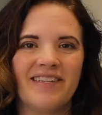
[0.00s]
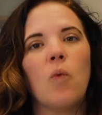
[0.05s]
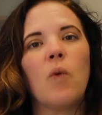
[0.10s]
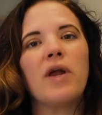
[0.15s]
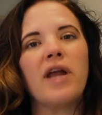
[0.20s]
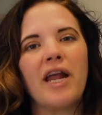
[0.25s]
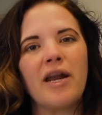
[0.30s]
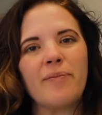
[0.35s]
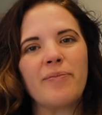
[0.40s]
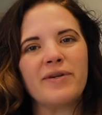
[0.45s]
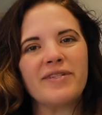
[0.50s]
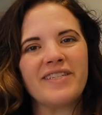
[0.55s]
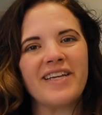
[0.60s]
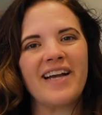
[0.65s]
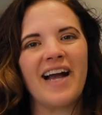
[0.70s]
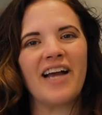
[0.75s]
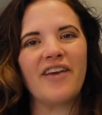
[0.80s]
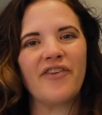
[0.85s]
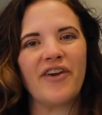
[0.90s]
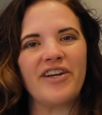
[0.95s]
100%
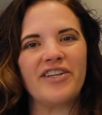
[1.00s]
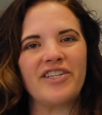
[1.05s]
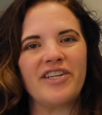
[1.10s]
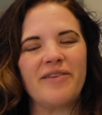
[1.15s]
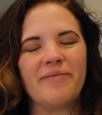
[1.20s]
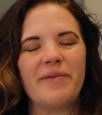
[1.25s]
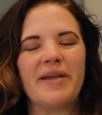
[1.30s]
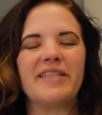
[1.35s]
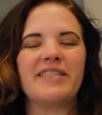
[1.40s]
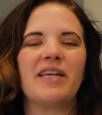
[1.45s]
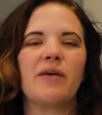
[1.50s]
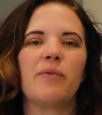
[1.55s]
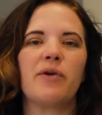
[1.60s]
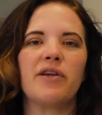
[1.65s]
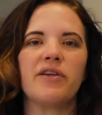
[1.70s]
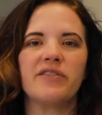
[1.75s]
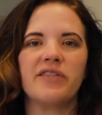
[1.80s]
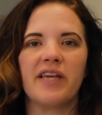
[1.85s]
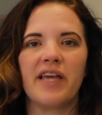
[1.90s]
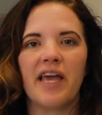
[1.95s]
hydration means that we're
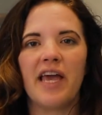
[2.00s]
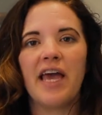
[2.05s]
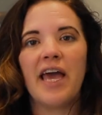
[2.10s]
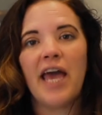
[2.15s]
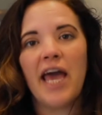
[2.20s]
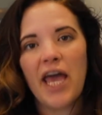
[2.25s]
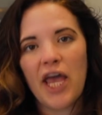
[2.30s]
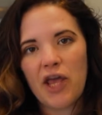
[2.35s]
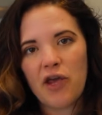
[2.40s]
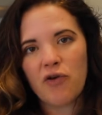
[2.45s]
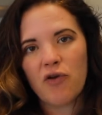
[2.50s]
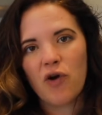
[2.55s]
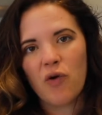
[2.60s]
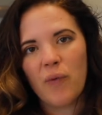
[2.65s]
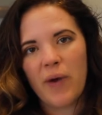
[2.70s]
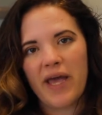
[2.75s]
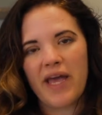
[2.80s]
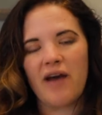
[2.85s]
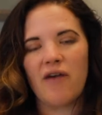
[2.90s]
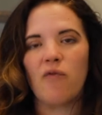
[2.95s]
using equal
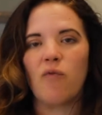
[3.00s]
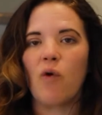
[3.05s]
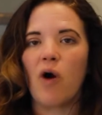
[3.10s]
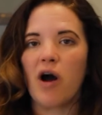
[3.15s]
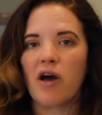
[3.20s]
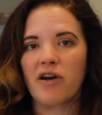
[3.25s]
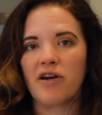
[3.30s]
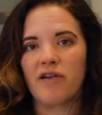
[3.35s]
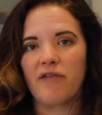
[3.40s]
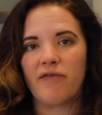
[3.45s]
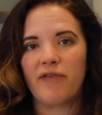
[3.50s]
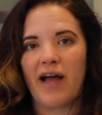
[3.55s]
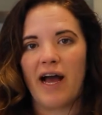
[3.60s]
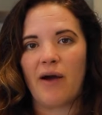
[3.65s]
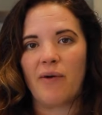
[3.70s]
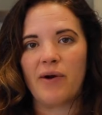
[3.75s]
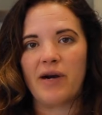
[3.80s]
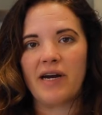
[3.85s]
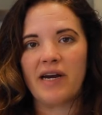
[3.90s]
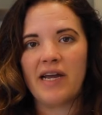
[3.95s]
weight of water to
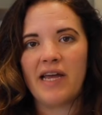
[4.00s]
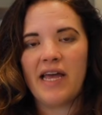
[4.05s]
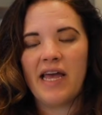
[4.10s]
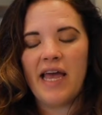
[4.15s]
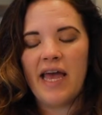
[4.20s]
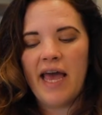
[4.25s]
flour.